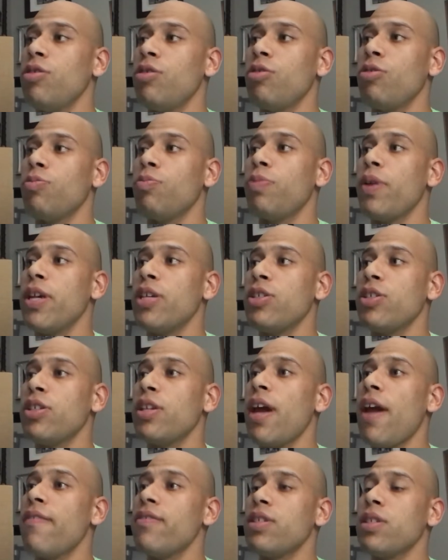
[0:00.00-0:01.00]
your
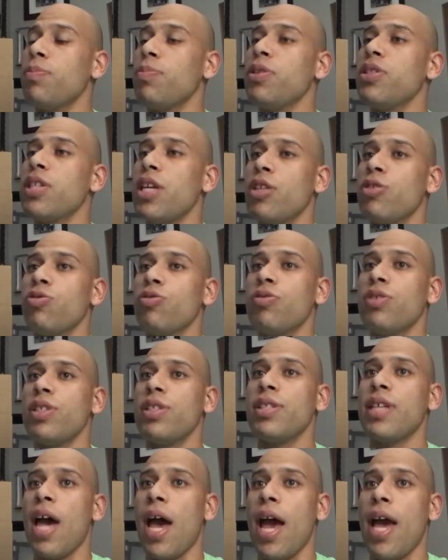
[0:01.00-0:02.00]
patient has the potential to
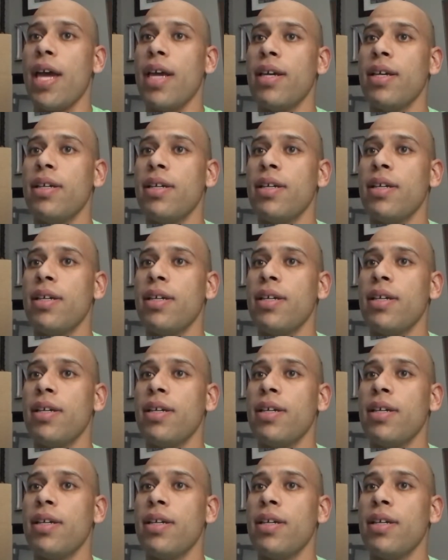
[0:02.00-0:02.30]
die.